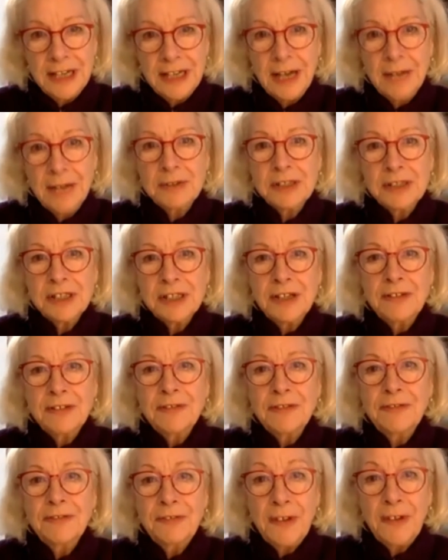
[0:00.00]
I was
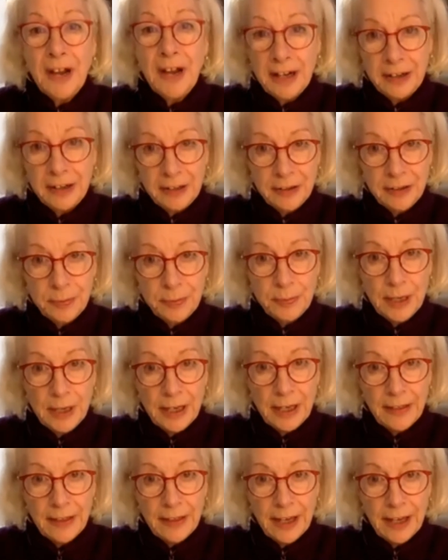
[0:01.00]
fired
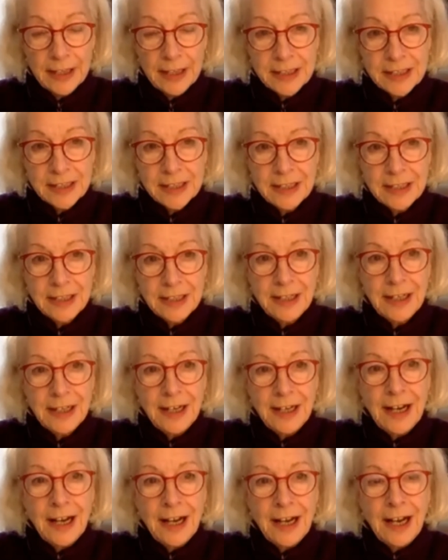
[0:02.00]
by that.
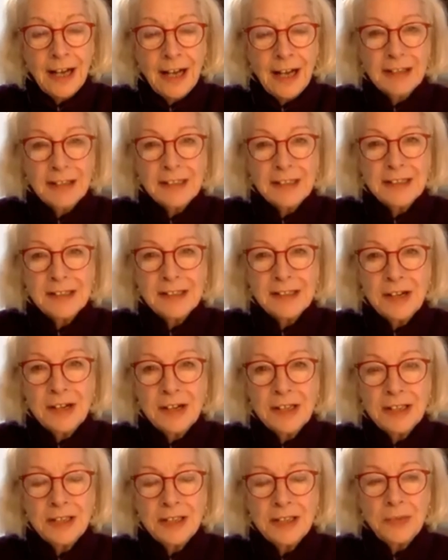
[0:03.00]
And I
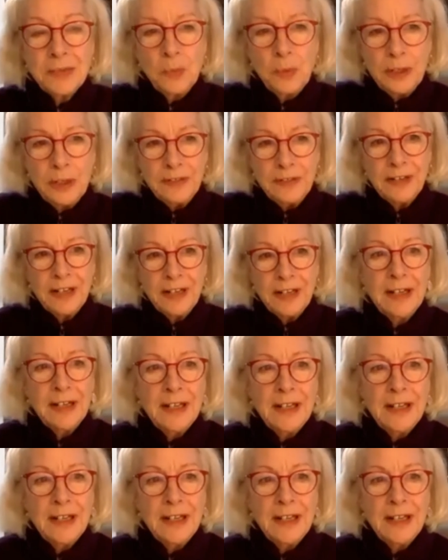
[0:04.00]
started weaving,